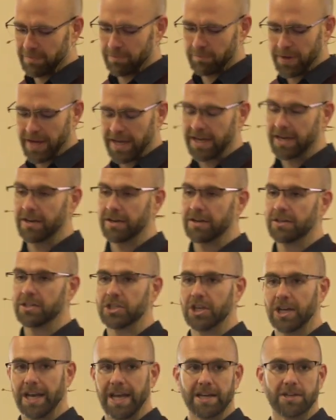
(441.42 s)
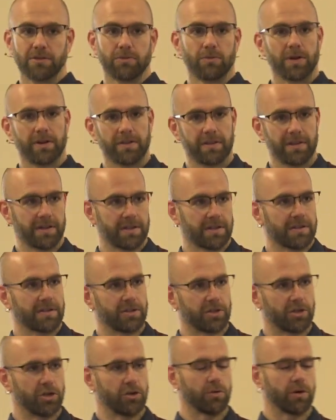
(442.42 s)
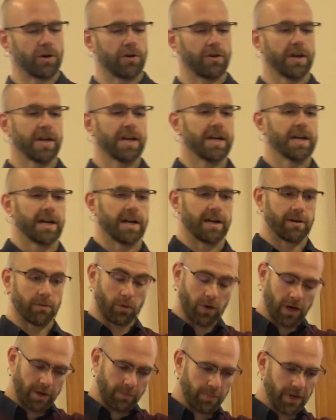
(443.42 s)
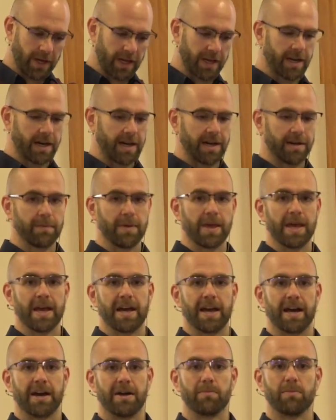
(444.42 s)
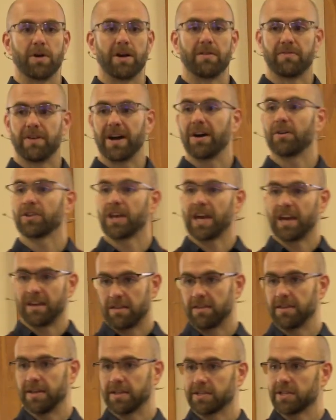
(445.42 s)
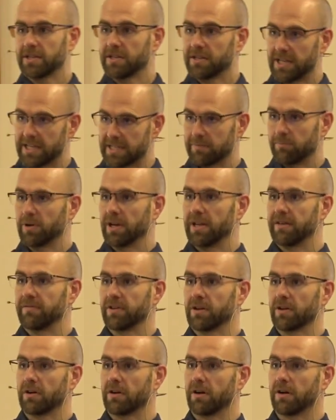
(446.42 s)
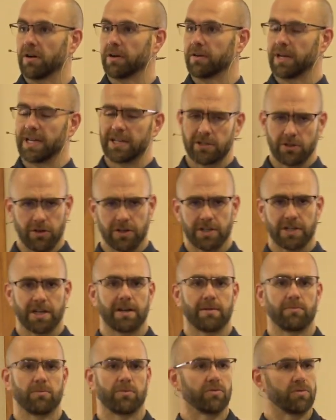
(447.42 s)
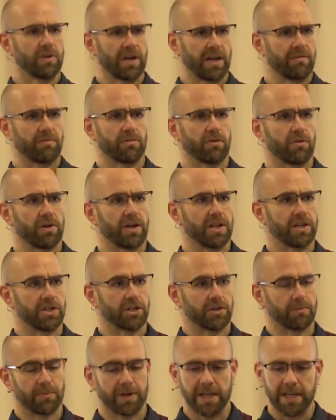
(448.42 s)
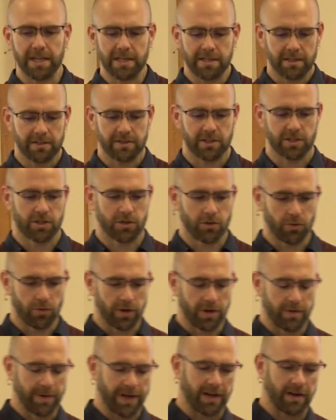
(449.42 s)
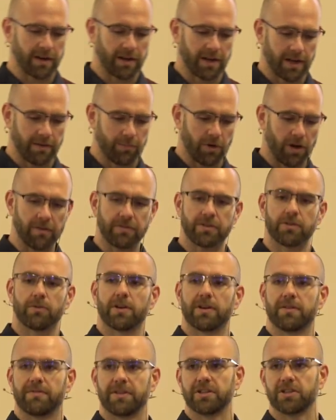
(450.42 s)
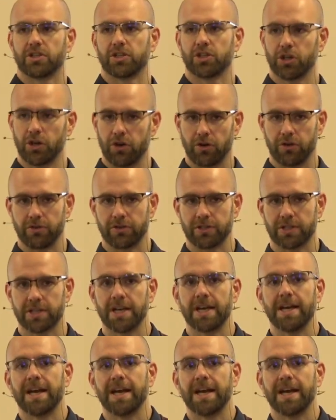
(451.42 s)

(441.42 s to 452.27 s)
Penn Jillette, one of the duo, quite a big guy, avowed atheist, doesn't believe in God, has no time really for religion, but he tells a story about after one of his shows,